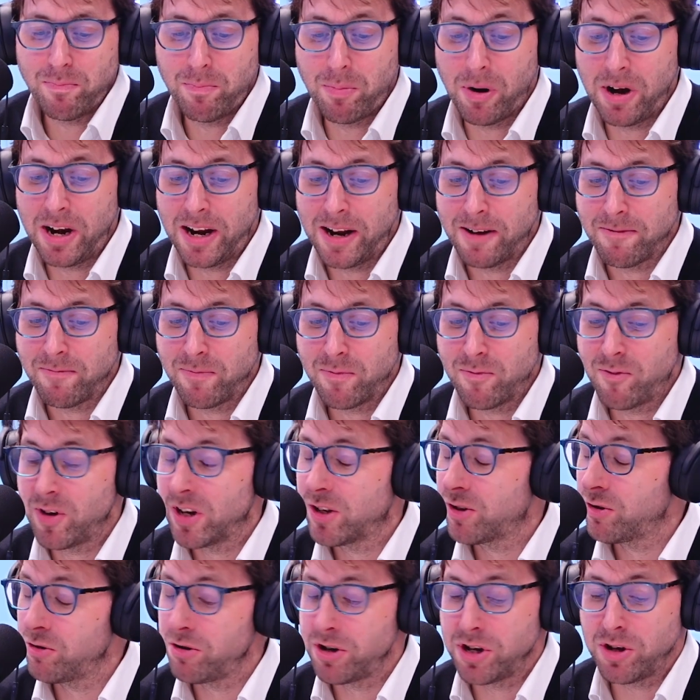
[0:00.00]
Brilliant. Good.
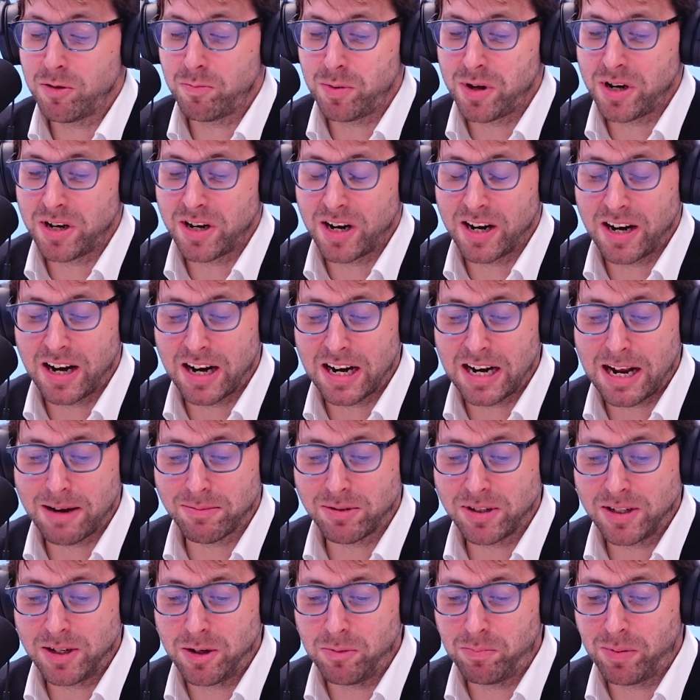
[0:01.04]
Victoria, you've been an
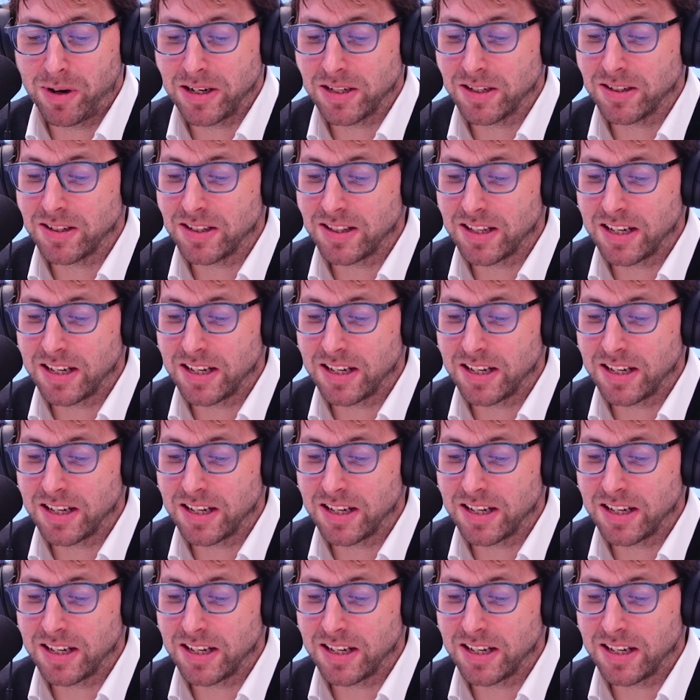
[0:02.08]
absolute pleasure.